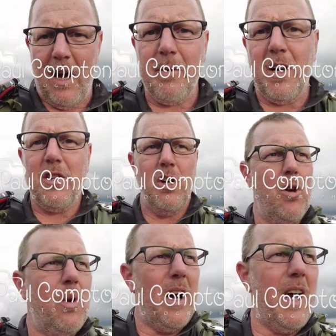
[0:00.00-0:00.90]
I'm going to
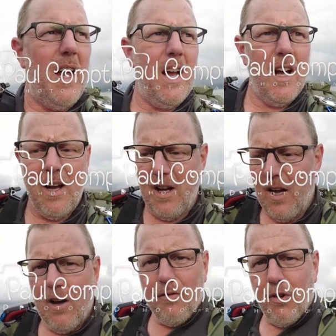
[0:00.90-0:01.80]
do a
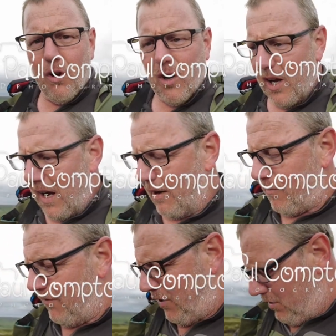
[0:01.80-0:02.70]
vlog
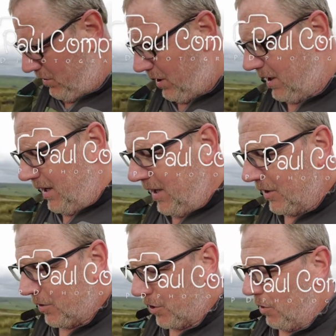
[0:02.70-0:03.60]
and review,
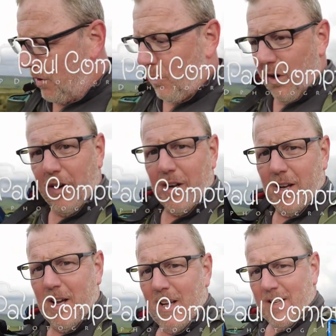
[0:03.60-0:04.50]
so two in one.
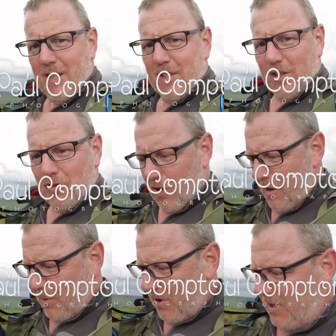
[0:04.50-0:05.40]
This is the
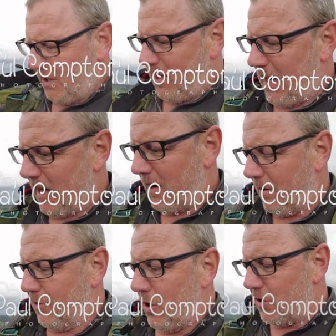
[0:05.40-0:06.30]
tripod, it's in here.
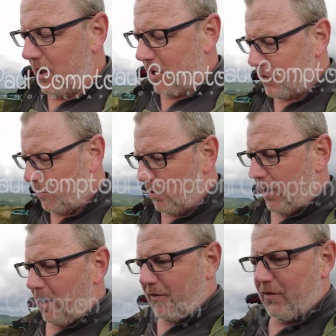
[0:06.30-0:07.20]
I was using it this
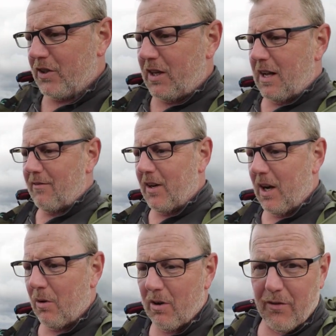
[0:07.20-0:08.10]
morning. If you've seen that
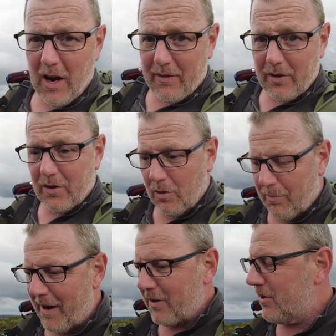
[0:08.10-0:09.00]
video, or if you haven't, you're
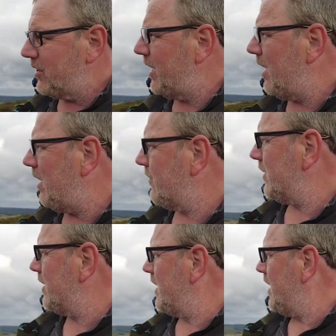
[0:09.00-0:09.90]
about to see it
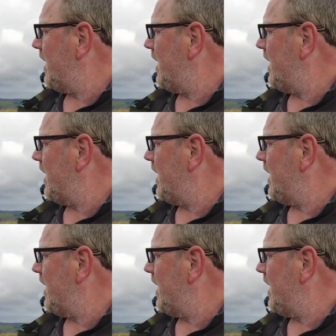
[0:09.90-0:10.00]
after.